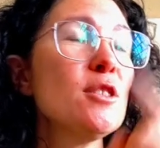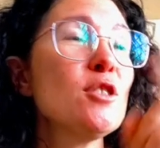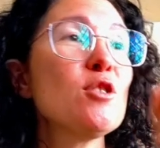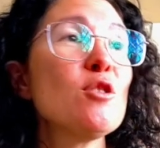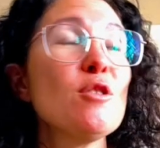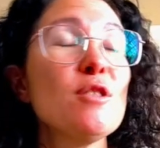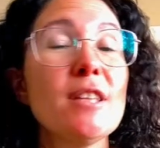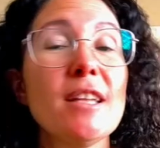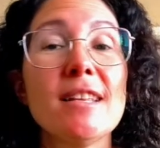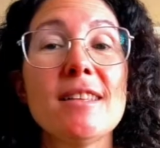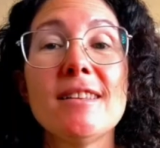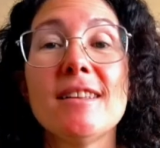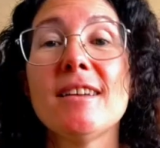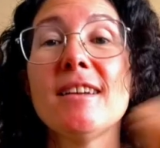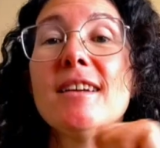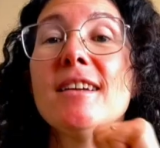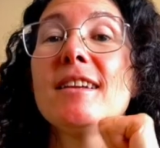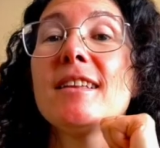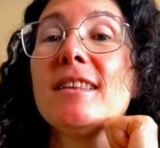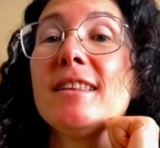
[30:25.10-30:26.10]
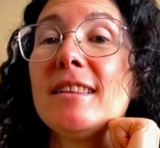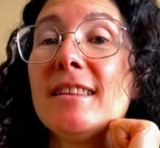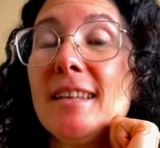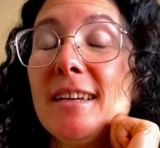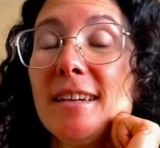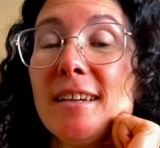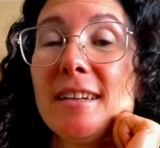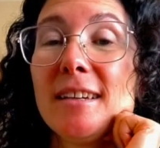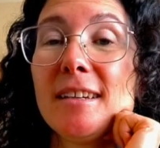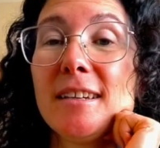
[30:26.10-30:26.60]
so that
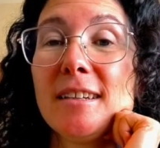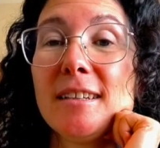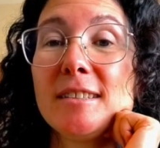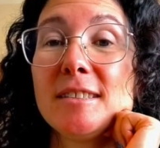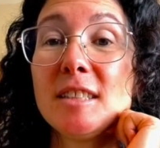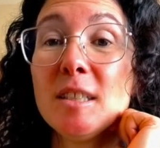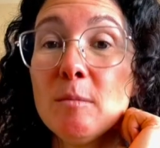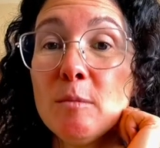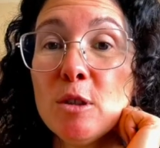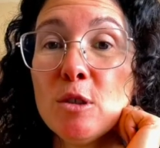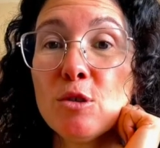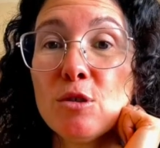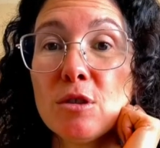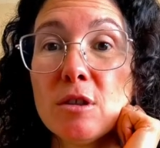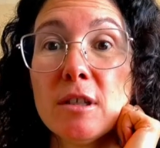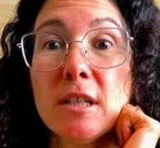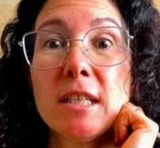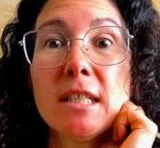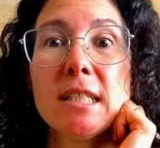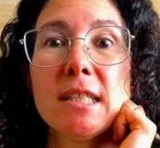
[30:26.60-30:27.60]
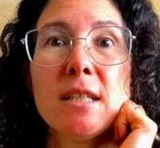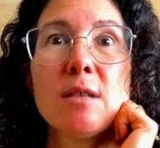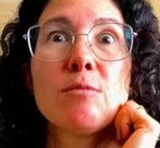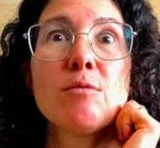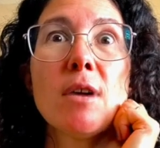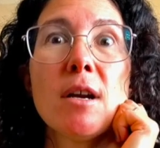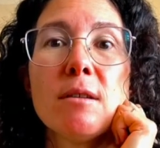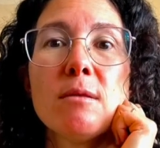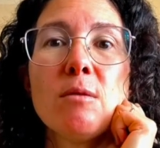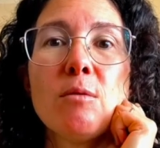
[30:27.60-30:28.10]
the gym user can see
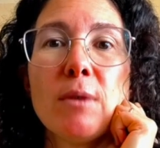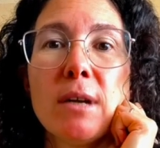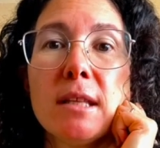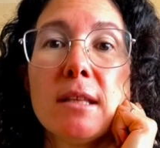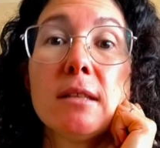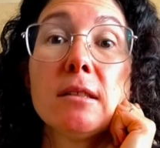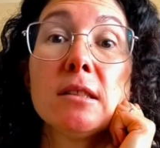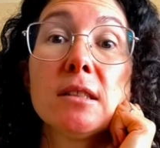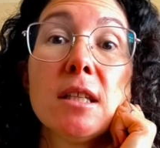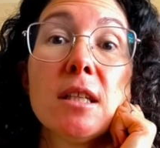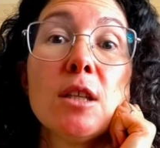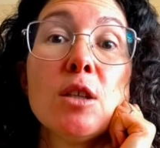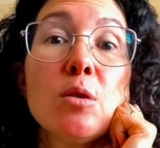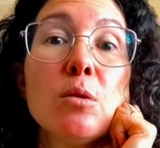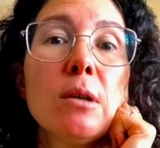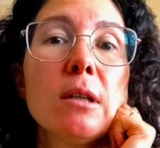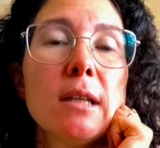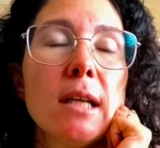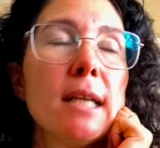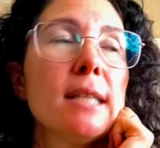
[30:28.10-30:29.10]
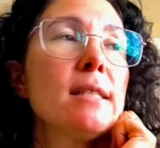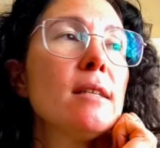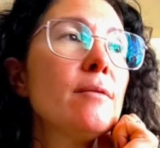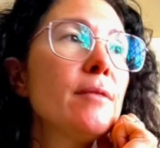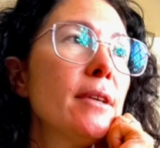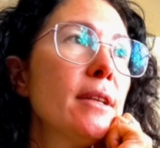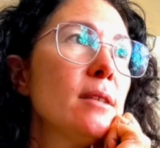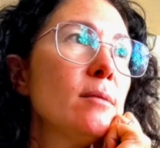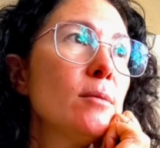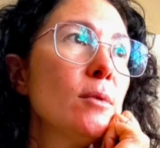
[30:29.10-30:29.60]
right away that there's a new class
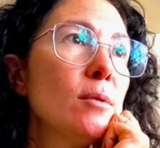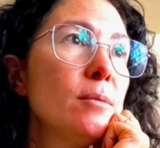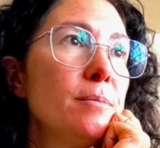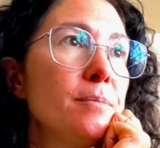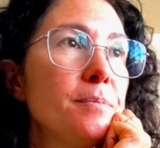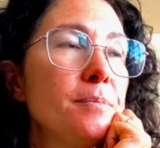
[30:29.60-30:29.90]
available.